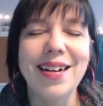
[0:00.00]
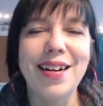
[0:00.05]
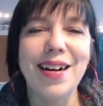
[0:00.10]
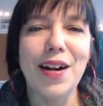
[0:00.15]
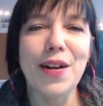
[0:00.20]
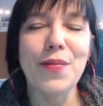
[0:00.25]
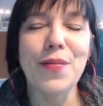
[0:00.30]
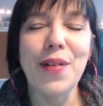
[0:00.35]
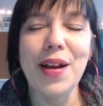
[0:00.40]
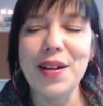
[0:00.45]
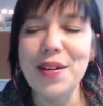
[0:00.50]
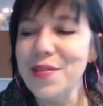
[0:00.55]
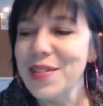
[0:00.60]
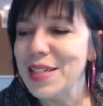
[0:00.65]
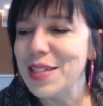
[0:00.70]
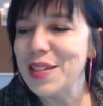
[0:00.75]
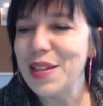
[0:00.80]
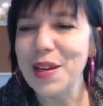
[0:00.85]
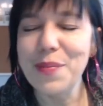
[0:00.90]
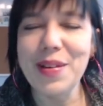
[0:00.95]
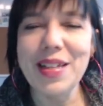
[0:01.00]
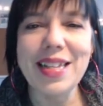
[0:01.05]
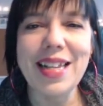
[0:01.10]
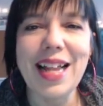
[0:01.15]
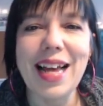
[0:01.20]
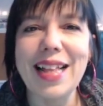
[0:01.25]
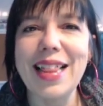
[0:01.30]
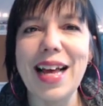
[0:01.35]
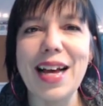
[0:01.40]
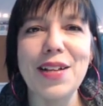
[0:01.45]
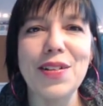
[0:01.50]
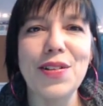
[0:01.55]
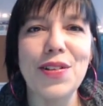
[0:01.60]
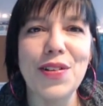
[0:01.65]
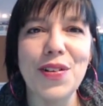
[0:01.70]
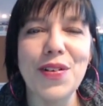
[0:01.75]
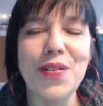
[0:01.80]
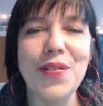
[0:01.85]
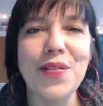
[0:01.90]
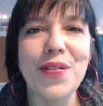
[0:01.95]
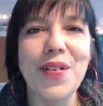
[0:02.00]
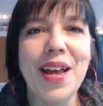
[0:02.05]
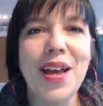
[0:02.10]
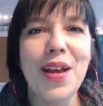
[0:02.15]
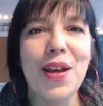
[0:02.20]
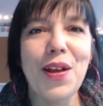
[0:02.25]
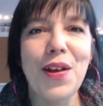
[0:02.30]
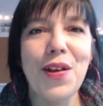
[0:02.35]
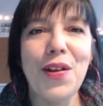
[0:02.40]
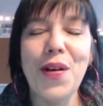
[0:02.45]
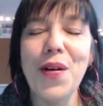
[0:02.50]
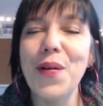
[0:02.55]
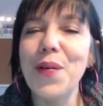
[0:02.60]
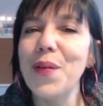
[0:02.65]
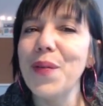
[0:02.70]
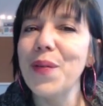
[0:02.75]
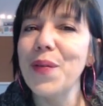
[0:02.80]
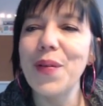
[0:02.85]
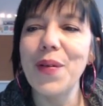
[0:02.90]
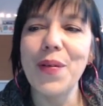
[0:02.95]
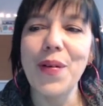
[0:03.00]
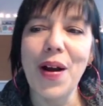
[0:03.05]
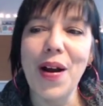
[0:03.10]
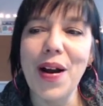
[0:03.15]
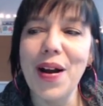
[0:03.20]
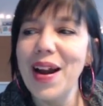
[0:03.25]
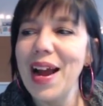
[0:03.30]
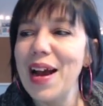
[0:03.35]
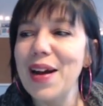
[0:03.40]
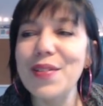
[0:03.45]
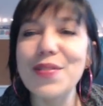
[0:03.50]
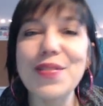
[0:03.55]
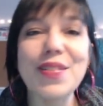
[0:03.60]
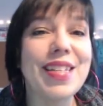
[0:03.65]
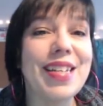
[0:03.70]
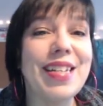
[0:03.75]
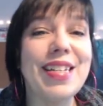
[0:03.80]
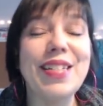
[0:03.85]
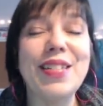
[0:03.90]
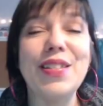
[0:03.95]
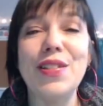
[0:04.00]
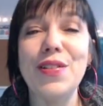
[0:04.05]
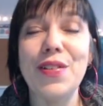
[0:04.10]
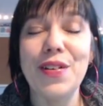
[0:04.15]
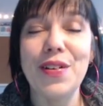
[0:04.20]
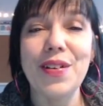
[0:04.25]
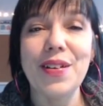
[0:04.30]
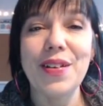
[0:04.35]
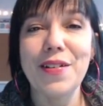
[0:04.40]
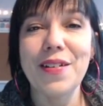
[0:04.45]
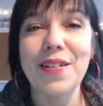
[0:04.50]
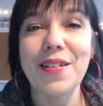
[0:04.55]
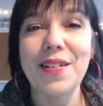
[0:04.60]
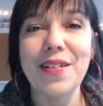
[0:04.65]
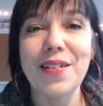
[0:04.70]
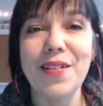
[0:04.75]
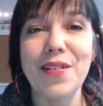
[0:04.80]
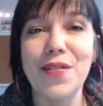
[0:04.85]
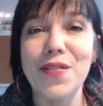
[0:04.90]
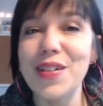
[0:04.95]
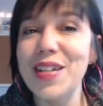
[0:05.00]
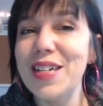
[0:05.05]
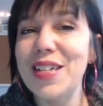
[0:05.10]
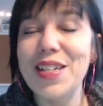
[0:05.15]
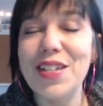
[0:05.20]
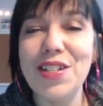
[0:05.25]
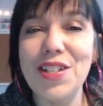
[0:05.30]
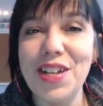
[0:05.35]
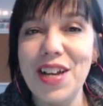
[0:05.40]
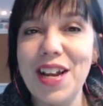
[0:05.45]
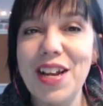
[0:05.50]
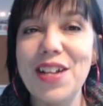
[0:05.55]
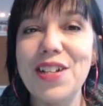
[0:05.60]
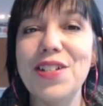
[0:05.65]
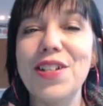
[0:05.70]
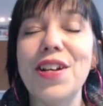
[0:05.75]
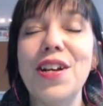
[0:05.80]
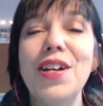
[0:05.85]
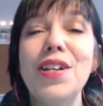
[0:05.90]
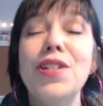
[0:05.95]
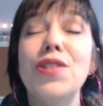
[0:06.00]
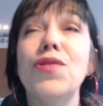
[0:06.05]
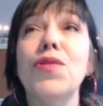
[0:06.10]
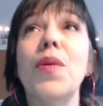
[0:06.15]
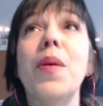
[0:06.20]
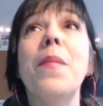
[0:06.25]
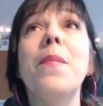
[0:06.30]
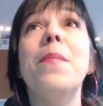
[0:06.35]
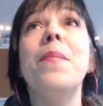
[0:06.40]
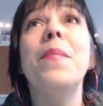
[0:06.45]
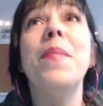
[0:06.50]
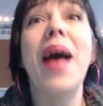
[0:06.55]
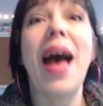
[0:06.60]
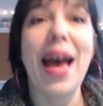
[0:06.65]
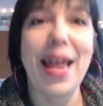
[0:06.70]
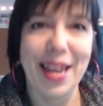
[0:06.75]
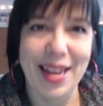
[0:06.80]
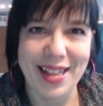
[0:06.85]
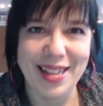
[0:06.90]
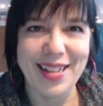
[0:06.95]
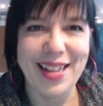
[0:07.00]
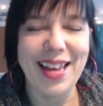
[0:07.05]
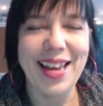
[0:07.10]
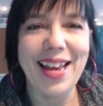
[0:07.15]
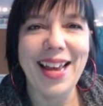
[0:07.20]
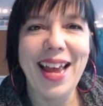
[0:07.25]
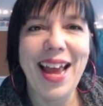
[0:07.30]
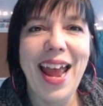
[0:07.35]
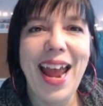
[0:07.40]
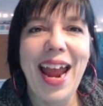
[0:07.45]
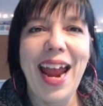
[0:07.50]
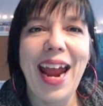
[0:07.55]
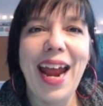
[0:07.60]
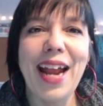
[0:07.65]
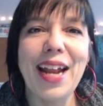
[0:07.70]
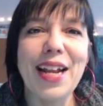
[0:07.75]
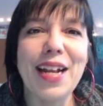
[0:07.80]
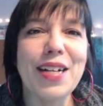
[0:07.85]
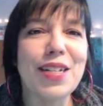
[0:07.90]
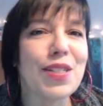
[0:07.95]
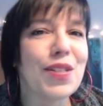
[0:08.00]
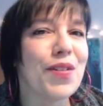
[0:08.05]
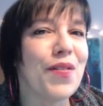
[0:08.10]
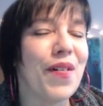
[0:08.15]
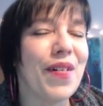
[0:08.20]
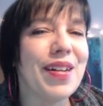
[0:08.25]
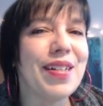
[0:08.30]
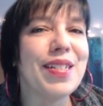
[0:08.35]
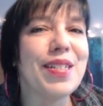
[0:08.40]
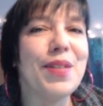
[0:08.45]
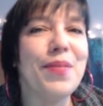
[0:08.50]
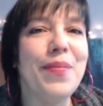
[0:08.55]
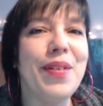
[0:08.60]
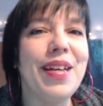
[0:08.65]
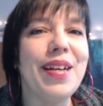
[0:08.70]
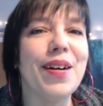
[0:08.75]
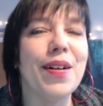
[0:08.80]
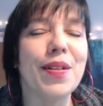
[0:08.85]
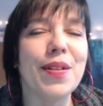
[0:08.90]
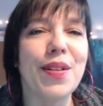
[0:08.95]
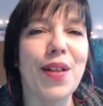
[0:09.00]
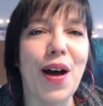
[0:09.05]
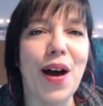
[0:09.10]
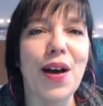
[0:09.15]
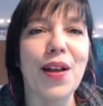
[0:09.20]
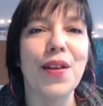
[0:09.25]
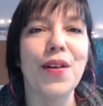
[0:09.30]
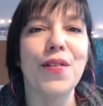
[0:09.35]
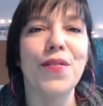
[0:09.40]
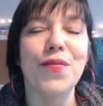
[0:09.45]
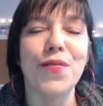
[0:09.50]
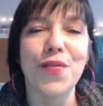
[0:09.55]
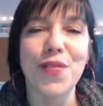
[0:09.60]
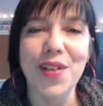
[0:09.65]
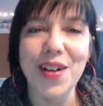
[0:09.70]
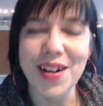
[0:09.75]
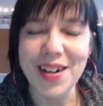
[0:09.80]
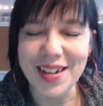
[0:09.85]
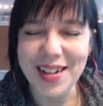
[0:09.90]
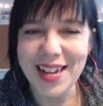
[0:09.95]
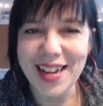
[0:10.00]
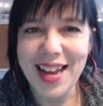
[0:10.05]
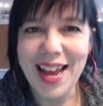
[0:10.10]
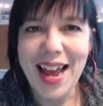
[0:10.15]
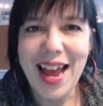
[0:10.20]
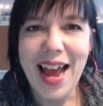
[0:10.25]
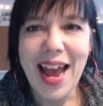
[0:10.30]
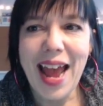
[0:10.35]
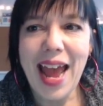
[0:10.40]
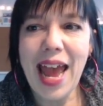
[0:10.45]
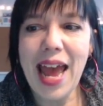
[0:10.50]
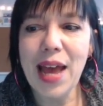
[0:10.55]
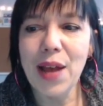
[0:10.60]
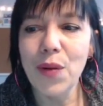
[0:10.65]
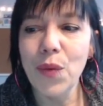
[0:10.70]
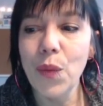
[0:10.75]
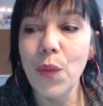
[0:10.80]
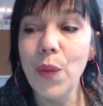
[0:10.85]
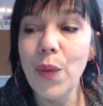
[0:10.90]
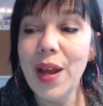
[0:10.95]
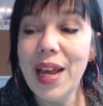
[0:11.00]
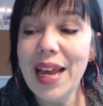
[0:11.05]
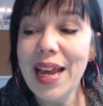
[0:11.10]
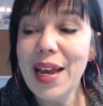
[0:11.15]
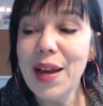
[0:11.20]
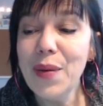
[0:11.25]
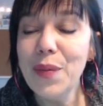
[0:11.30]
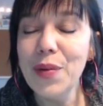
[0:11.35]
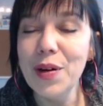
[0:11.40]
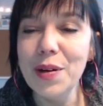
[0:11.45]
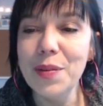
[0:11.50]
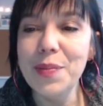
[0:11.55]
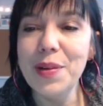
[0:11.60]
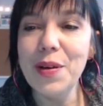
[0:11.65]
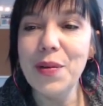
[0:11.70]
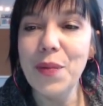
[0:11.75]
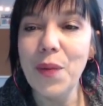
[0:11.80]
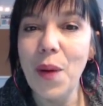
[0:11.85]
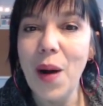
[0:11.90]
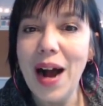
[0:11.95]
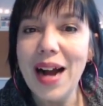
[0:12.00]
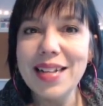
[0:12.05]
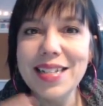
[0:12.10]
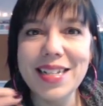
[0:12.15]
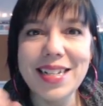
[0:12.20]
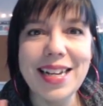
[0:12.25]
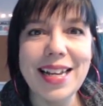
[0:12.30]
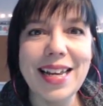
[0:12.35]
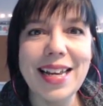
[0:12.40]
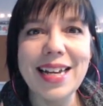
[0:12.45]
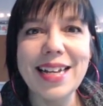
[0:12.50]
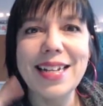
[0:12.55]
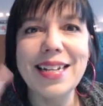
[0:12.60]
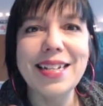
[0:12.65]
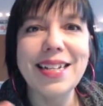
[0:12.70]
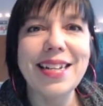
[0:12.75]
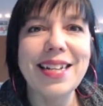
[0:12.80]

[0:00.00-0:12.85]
Our reno is going to be like that too. You know, our house is going to change dramatically and it's going to be a lot of work and we will be watching it